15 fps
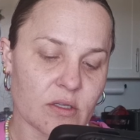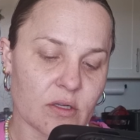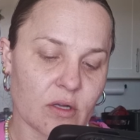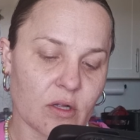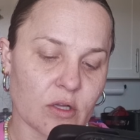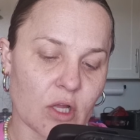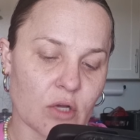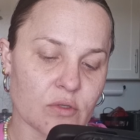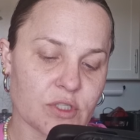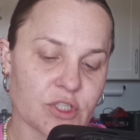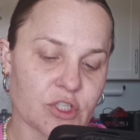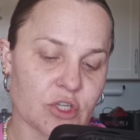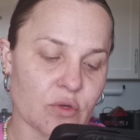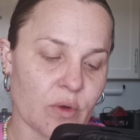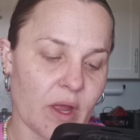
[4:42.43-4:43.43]
close
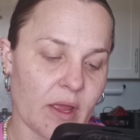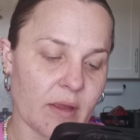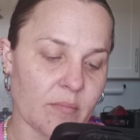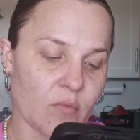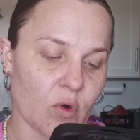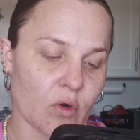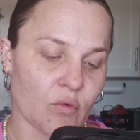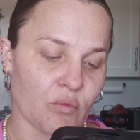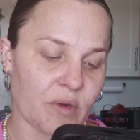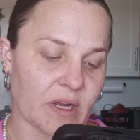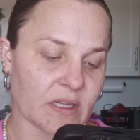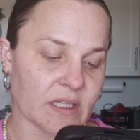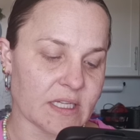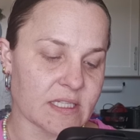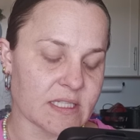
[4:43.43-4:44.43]
to a more
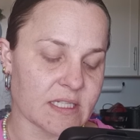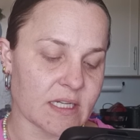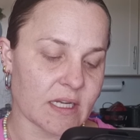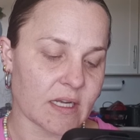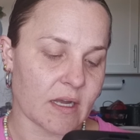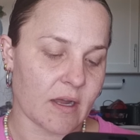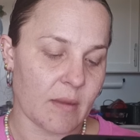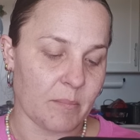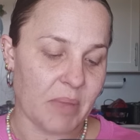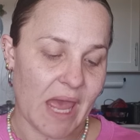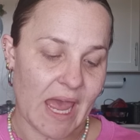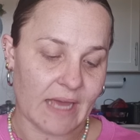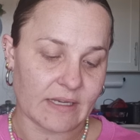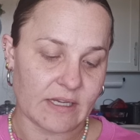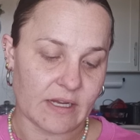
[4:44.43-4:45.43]
realistic
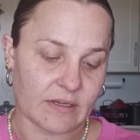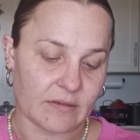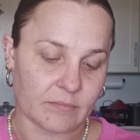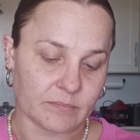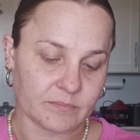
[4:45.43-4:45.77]
companion.